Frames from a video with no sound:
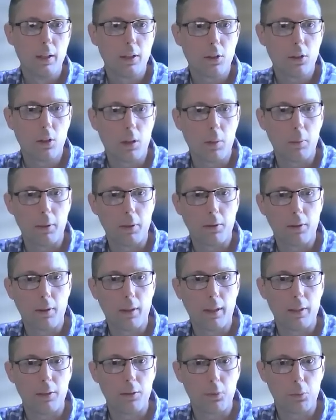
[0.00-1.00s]
carbon
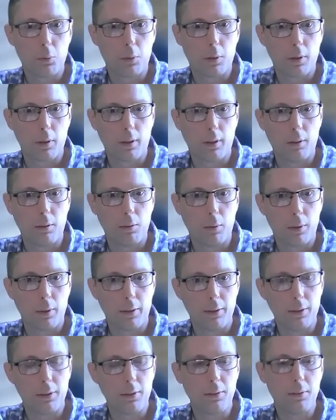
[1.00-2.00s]
credits where
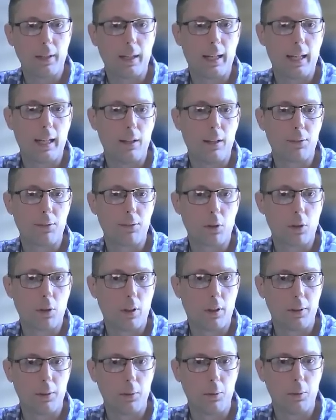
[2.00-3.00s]
you couldn't have
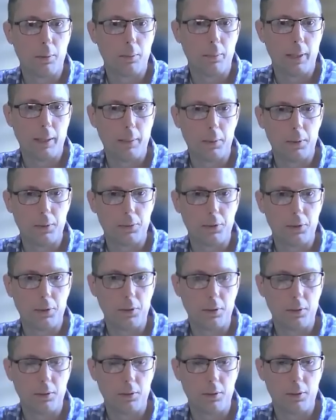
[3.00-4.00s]
fraud. You wouldn't be able
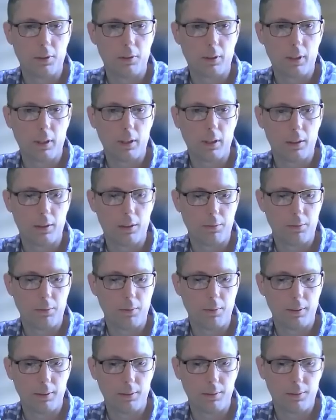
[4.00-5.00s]
to kind
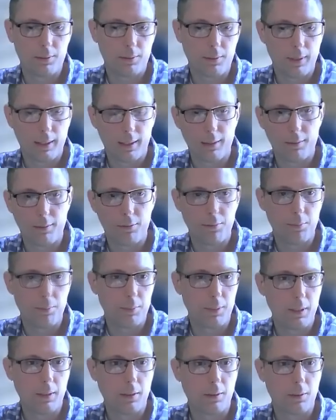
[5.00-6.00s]
of
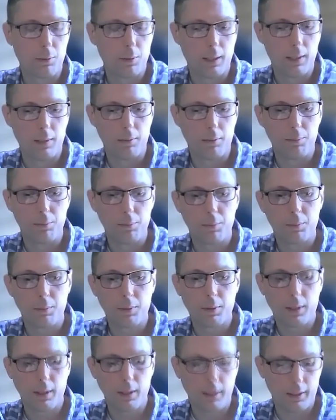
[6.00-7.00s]

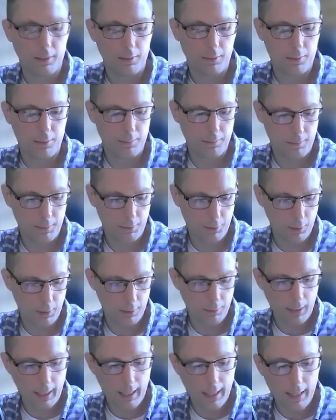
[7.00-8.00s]
kind of
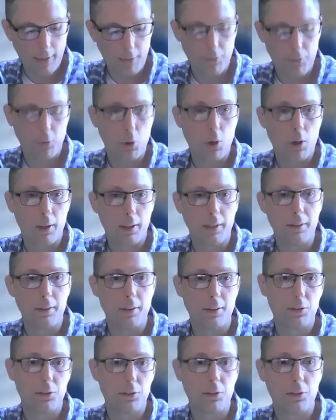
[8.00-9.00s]
have fraud in
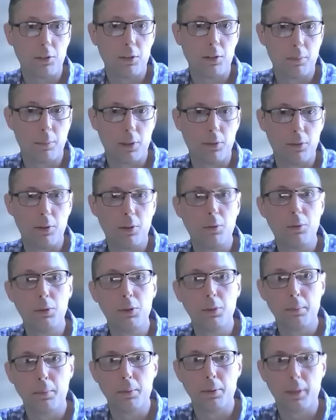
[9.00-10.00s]
the system. There's no
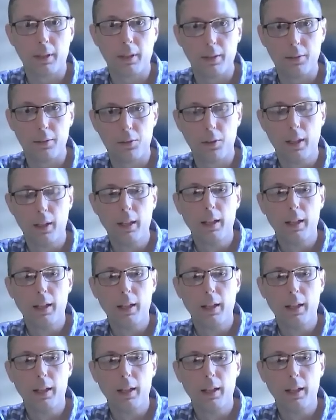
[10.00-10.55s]
duplicates.